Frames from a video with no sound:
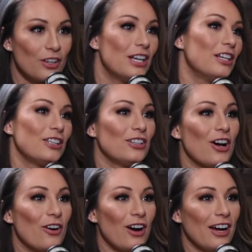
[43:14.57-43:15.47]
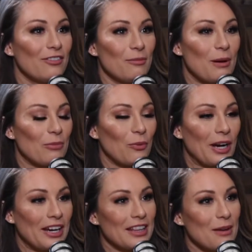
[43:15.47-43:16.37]
I remember
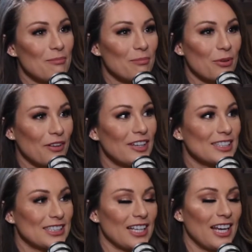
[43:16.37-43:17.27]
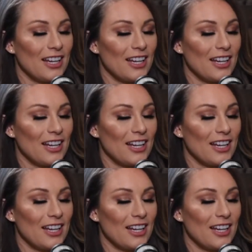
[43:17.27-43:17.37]
wearing them previously,